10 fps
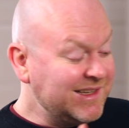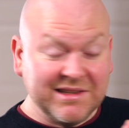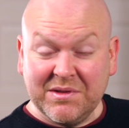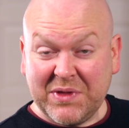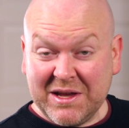
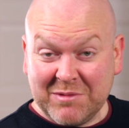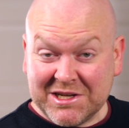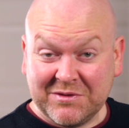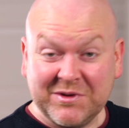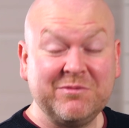didn't think
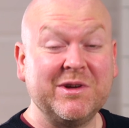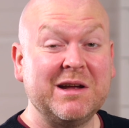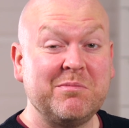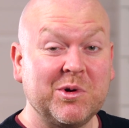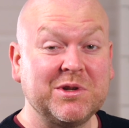much of it when
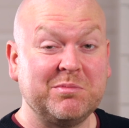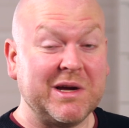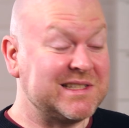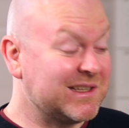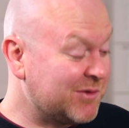I bought the
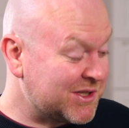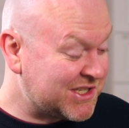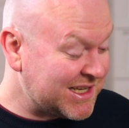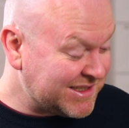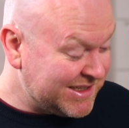bass, it was
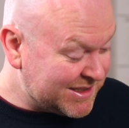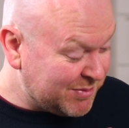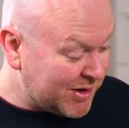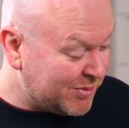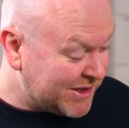just an
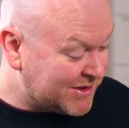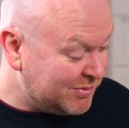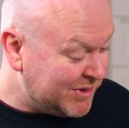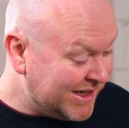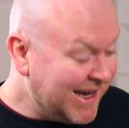experiment to
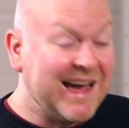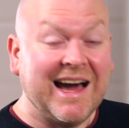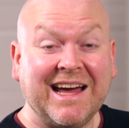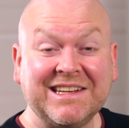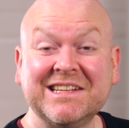me.
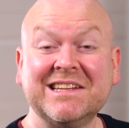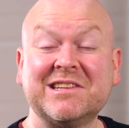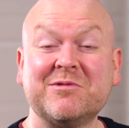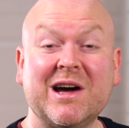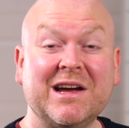Until
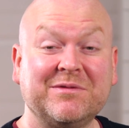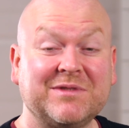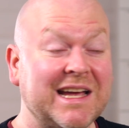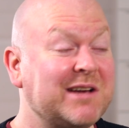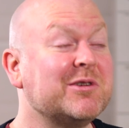it
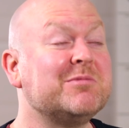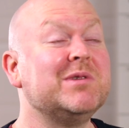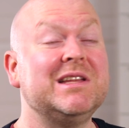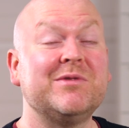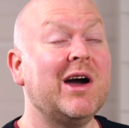arrived, I couldn't
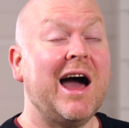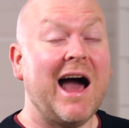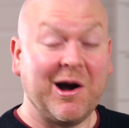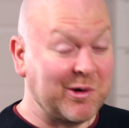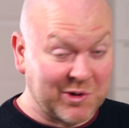believe
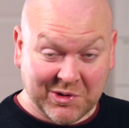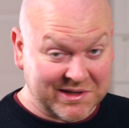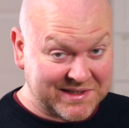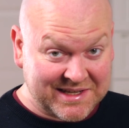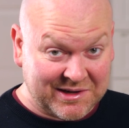how
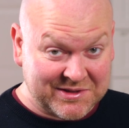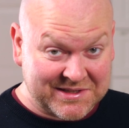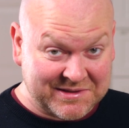good it sounds.